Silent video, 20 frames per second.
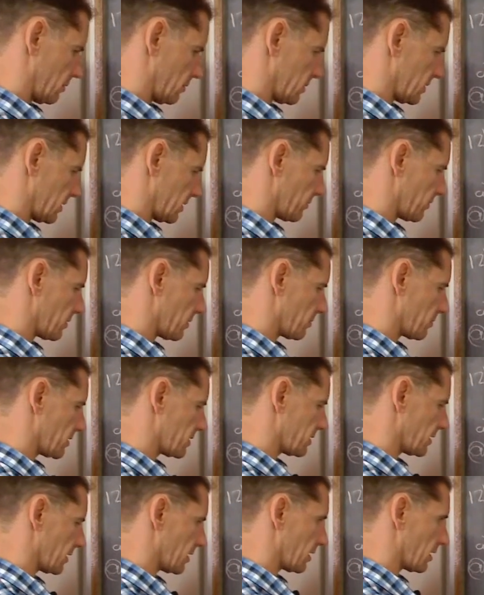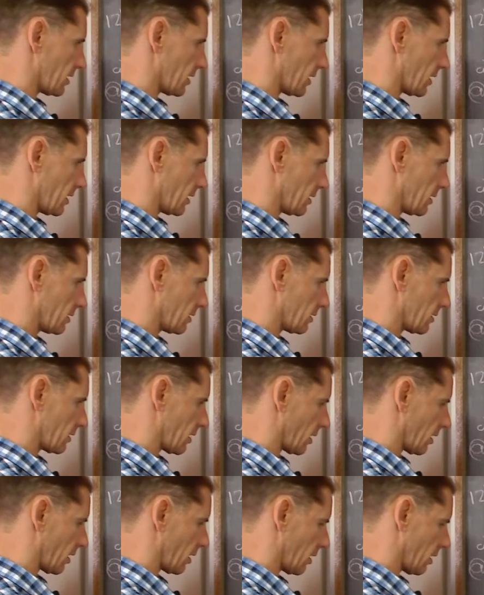Something missing here, hey?
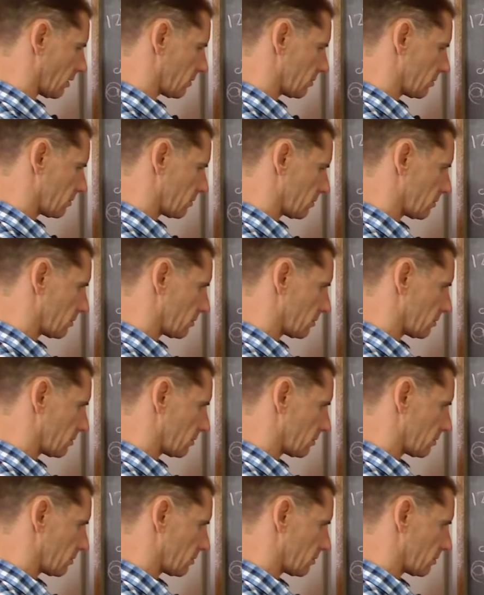No.